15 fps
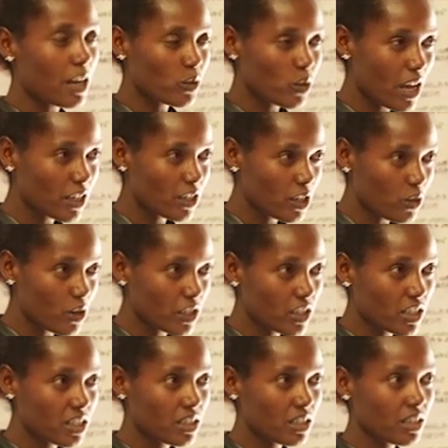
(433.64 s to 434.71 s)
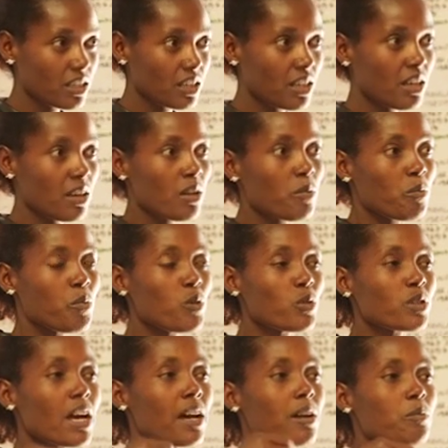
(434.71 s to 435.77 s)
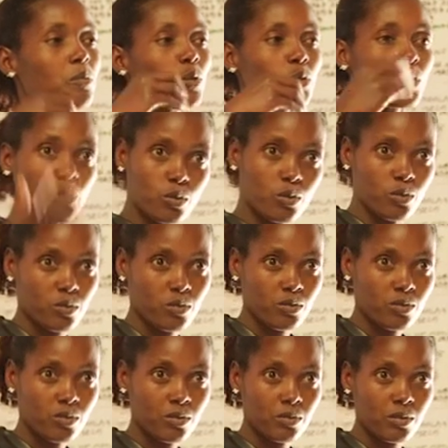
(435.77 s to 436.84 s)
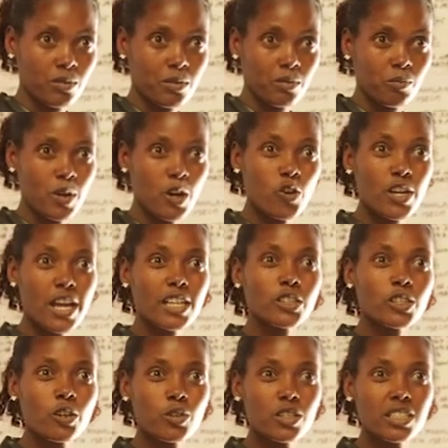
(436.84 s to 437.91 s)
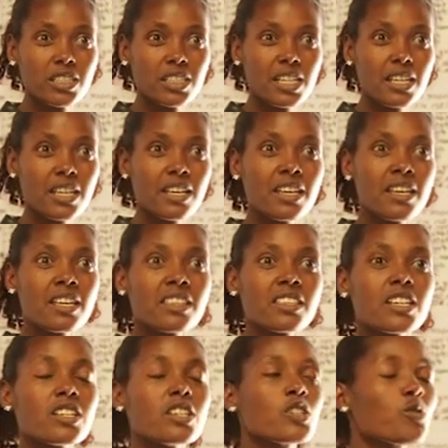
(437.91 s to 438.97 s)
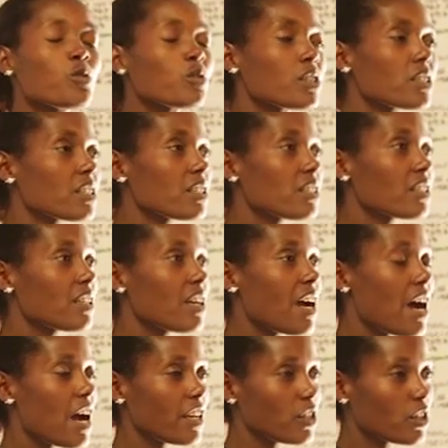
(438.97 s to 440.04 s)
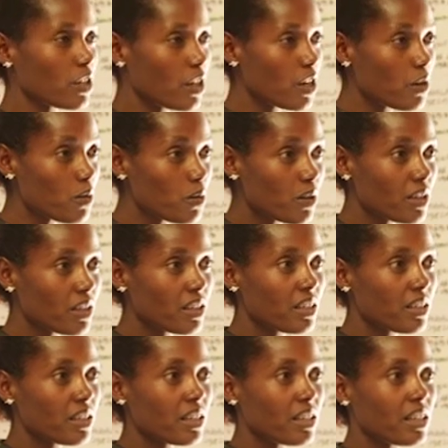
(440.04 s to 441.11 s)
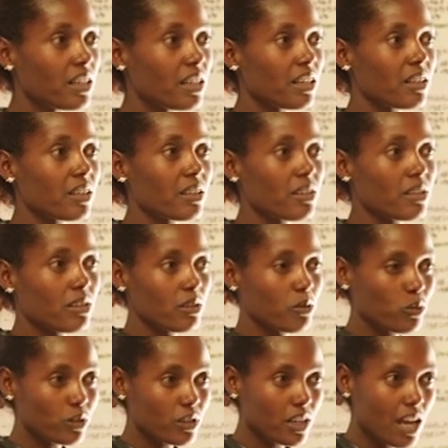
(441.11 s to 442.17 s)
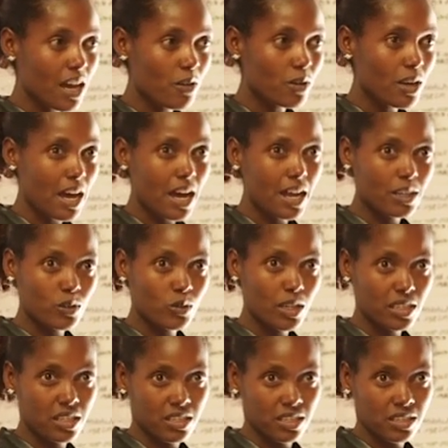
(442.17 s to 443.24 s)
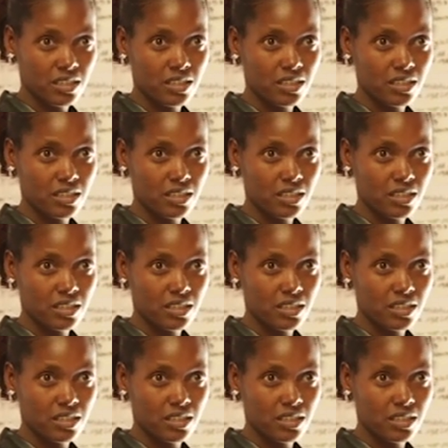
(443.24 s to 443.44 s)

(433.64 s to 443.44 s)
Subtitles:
And the second one is that this process, which is a bottom-up, could help some of the government processes that go